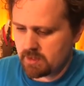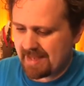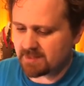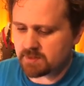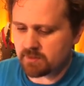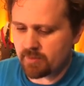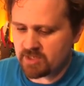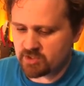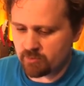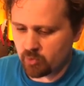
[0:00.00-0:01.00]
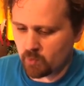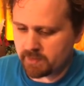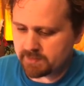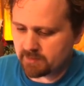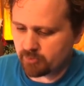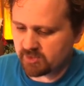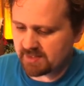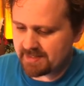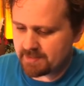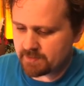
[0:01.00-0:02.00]
exclamation point.
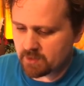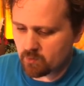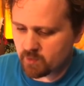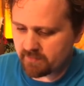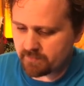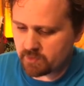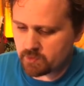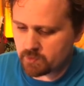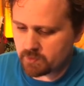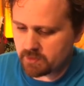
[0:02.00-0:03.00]
Please review.